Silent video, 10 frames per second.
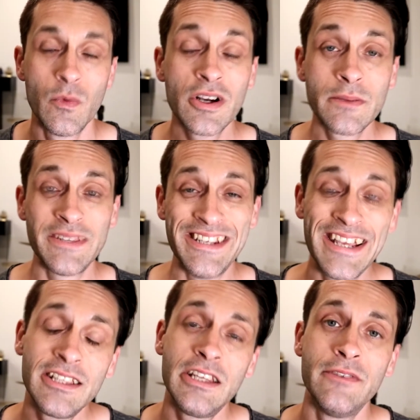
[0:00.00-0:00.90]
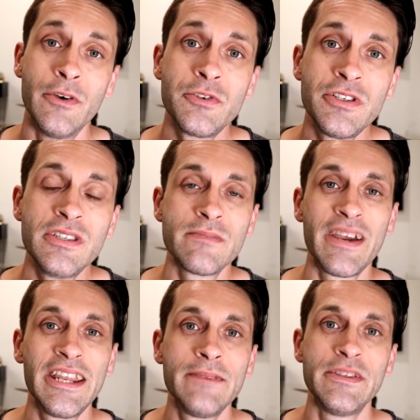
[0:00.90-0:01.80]
Welcome to Daily Devotions.
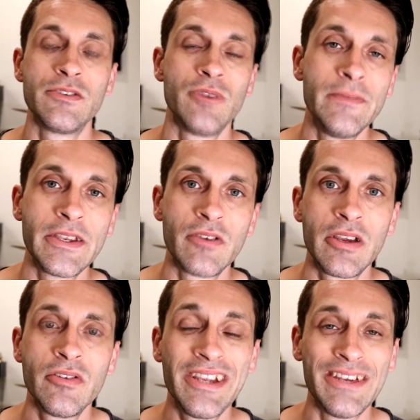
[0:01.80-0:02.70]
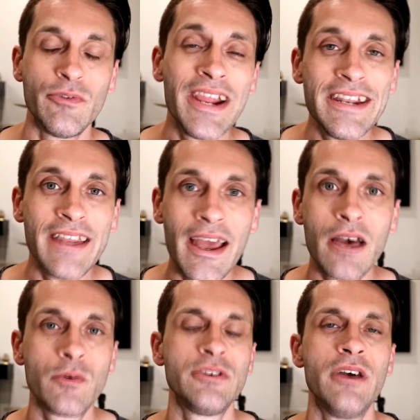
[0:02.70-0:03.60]
My name is Raymond Gregory, and right
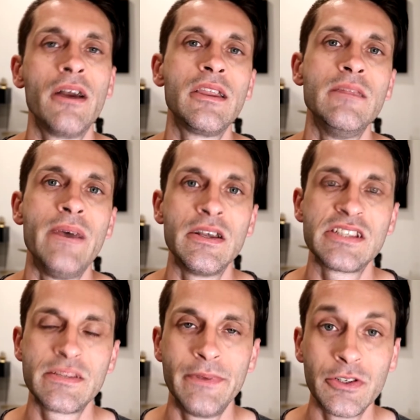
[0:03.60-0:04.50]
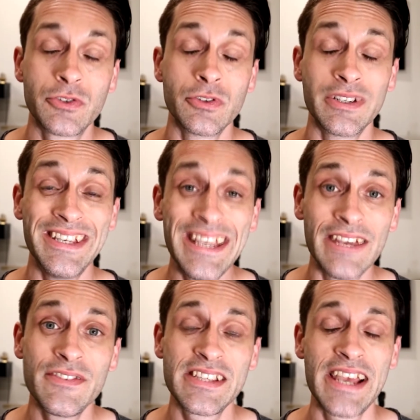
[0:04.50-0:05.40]
now we're talking about spiritual
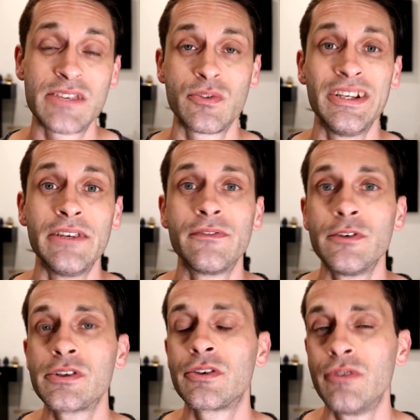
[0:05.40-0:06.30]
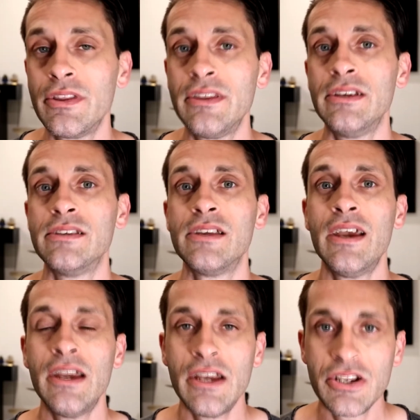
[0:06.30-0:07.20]
gifts as we're in 1 Corinthians
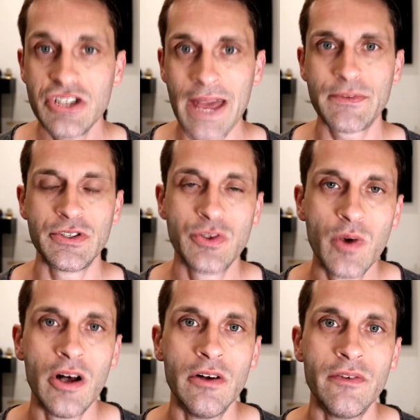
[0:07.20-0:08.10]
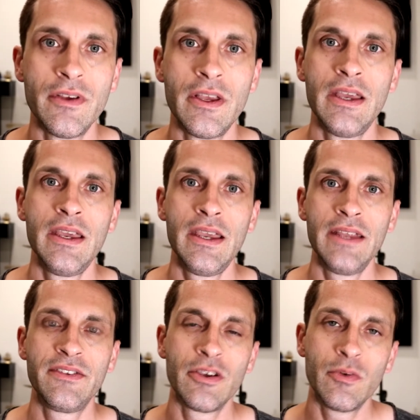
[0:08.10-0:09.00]
chapter 12.
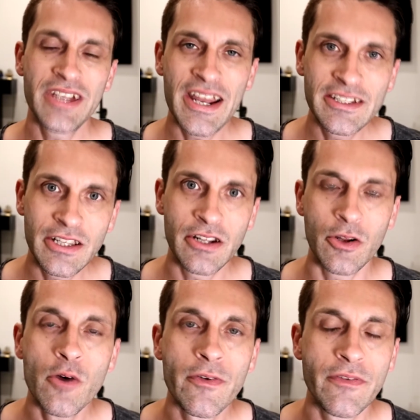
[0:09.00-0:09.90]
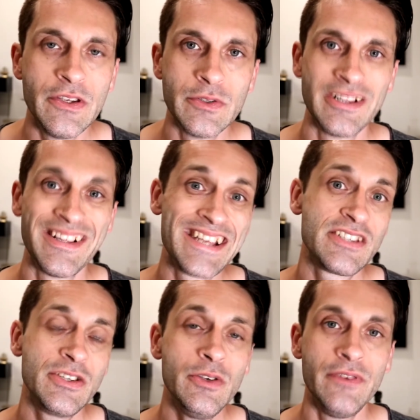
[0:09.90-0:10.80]
And so we kind of did an overview in the
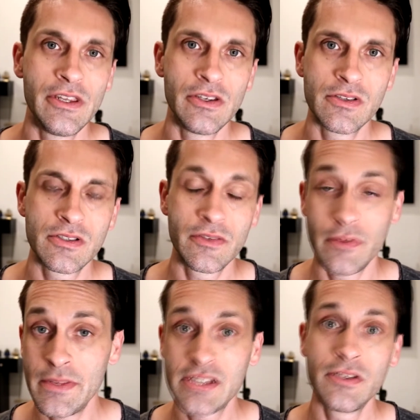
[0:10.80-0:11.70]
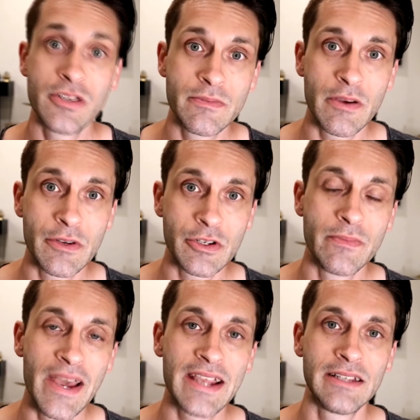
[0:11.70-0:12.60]
last two videos, so if you missed those, you might want to go
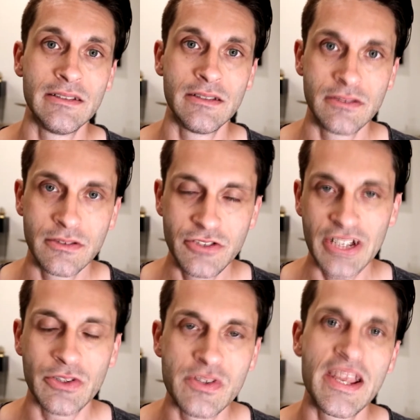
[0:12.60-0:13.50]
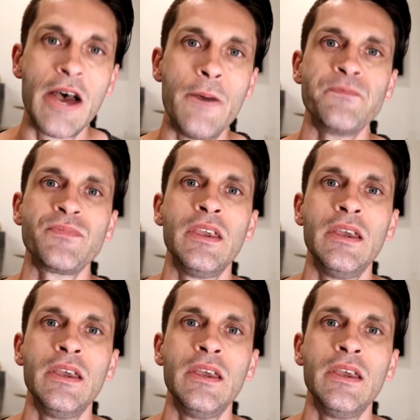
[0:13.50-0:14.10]
back and check those out.